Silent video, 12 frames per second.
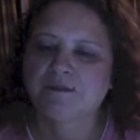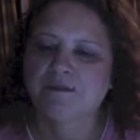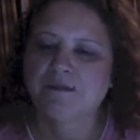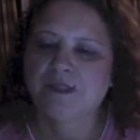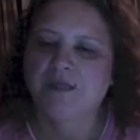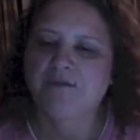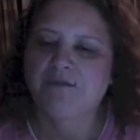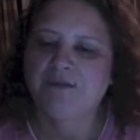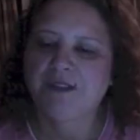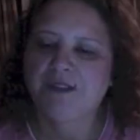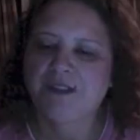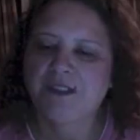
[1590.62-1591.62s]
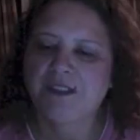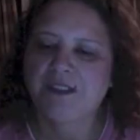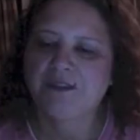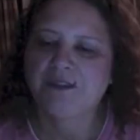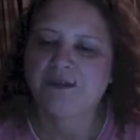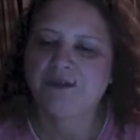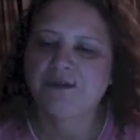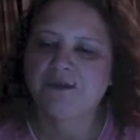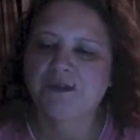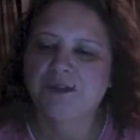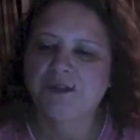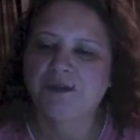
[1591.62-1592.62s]
And feel it
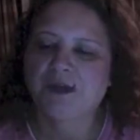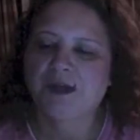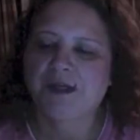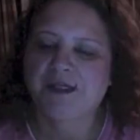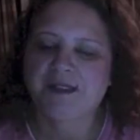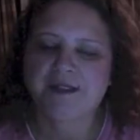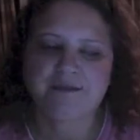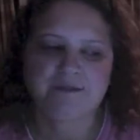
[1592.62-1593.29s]
attuned to your body.